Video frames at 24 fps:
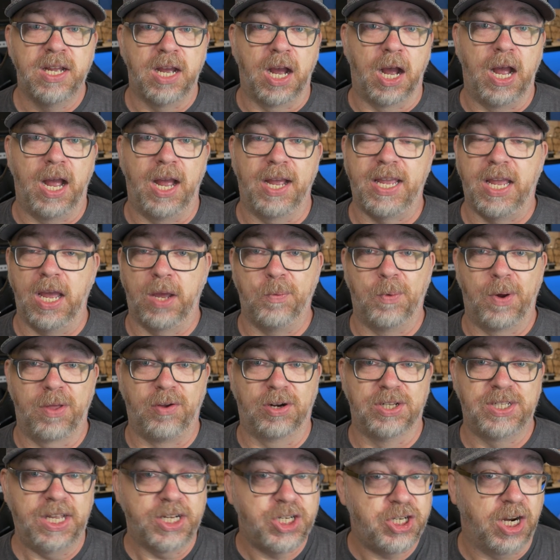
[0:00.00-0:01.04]
Uh, again,
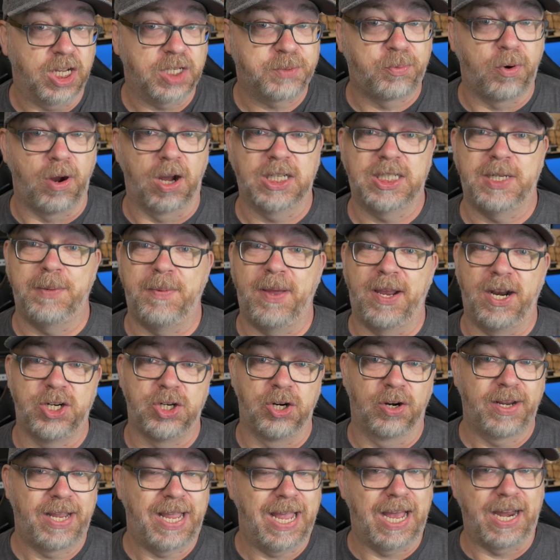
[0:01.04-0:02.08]
whether it's Nginx Proxy
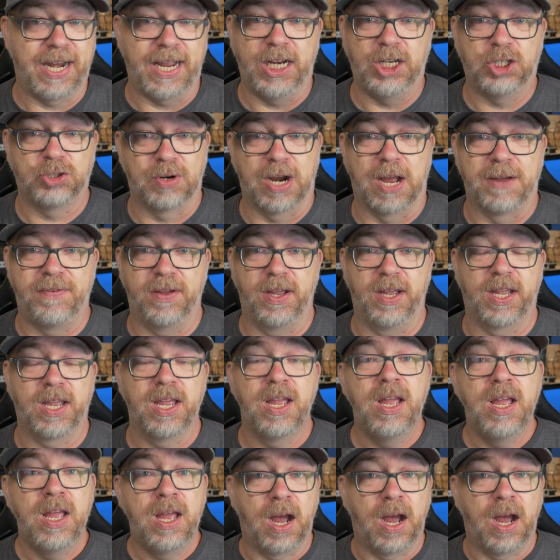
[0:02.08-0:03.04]
Manager, Caddy, Traefik.